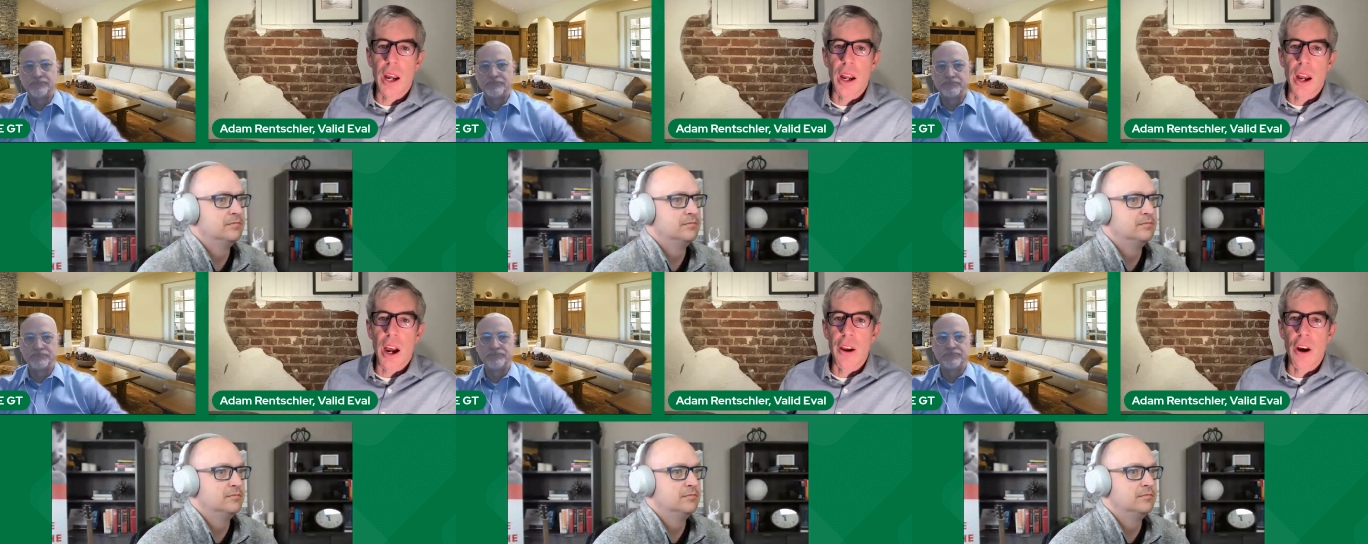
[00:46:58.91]

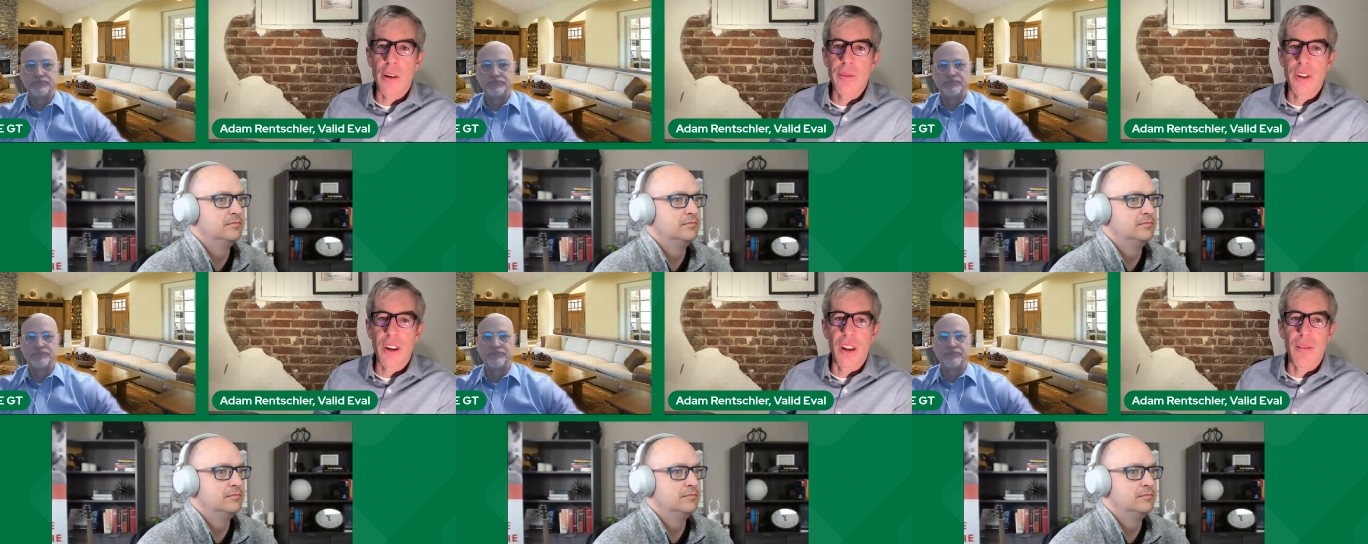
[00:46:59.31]
Speaker 1: I, I
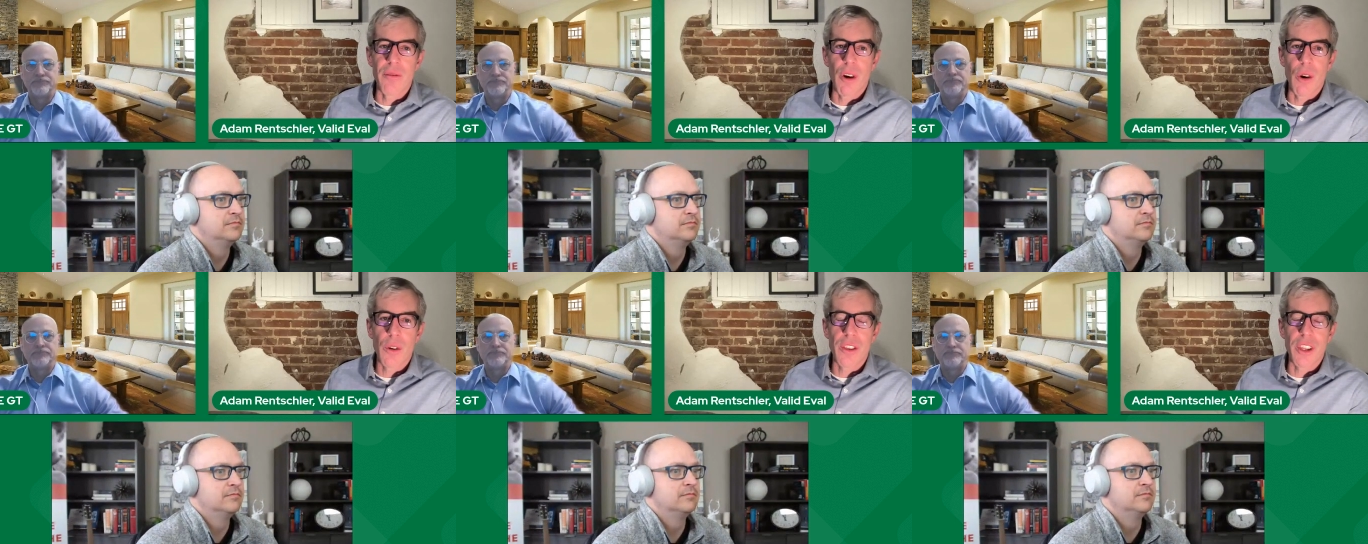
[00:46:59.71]
often
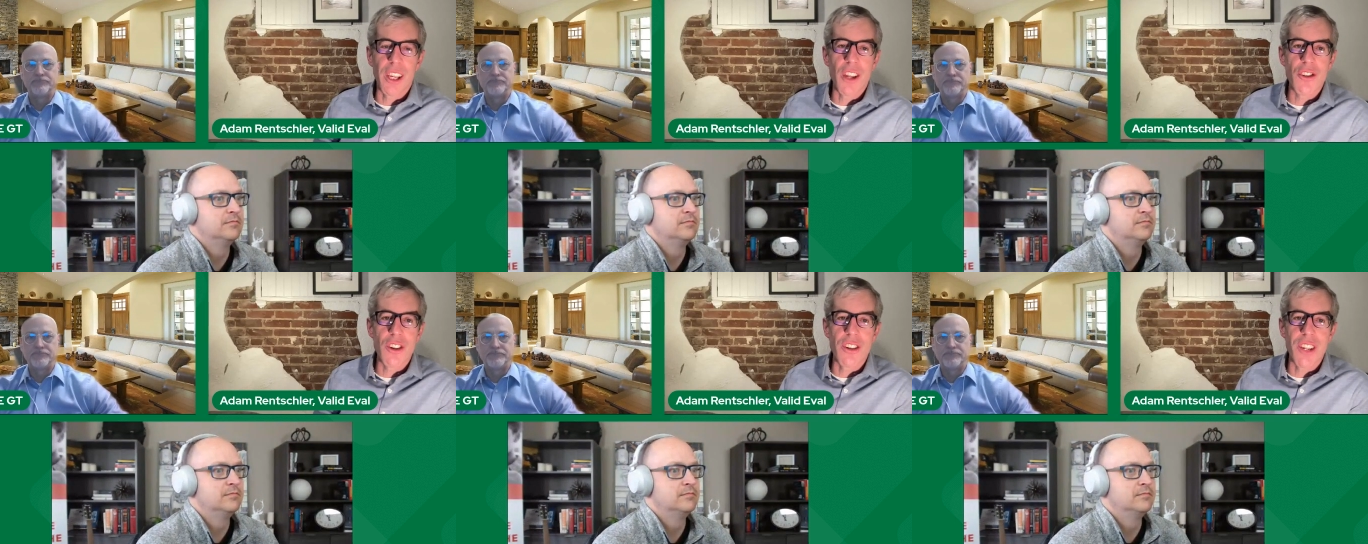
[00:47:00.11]
invoke the
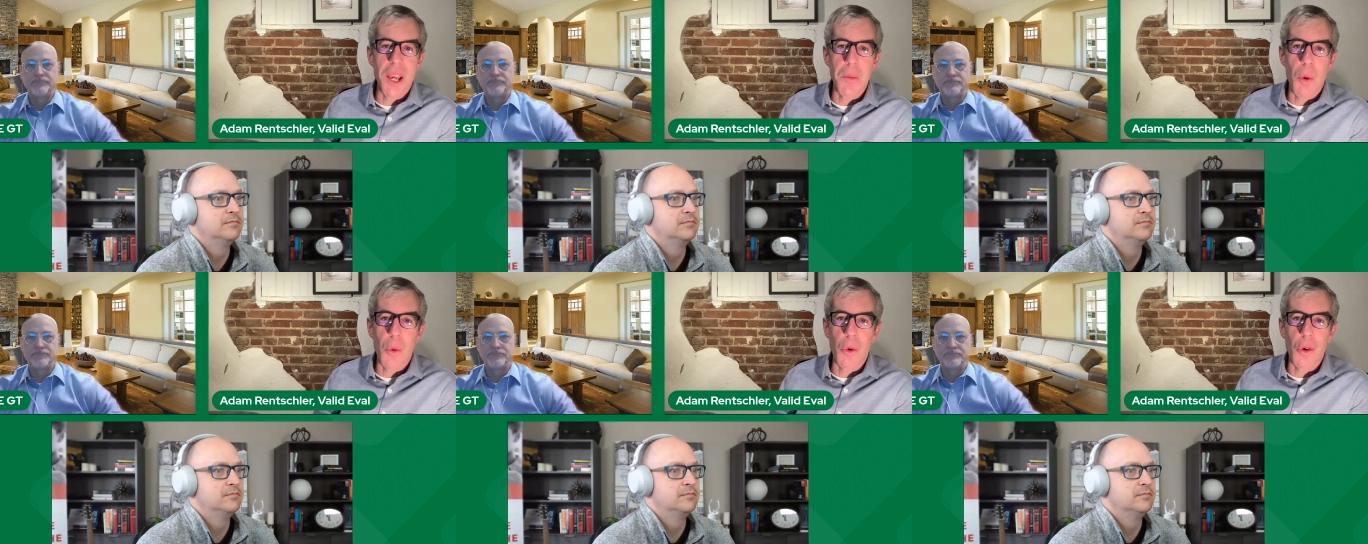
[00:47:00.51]
kitchen
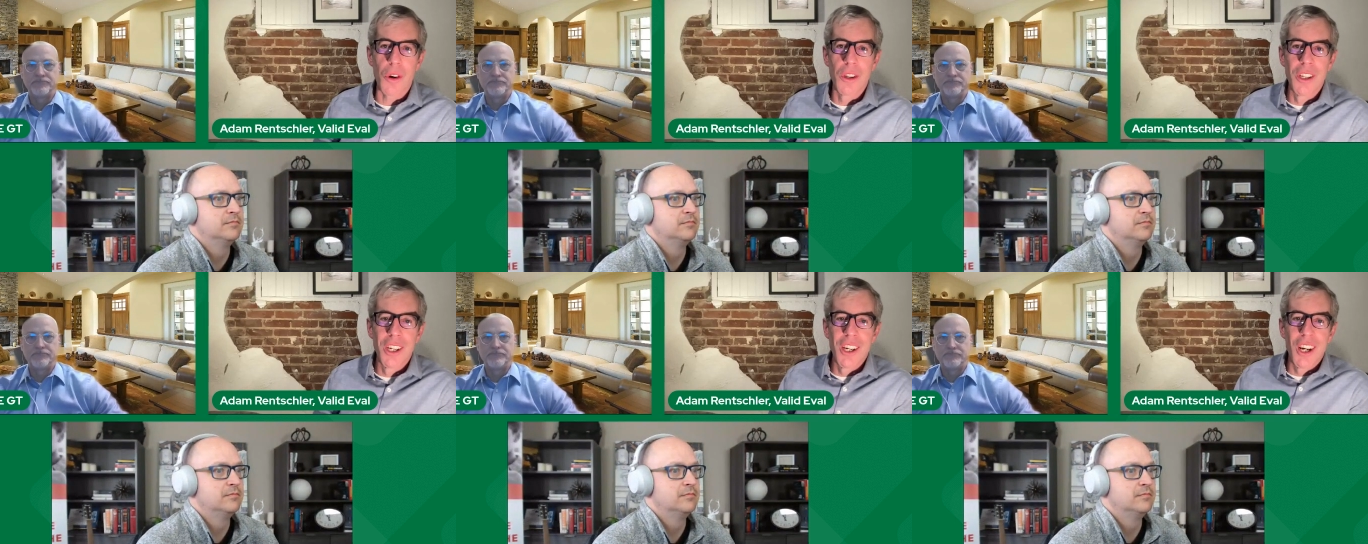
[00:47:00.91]
table rule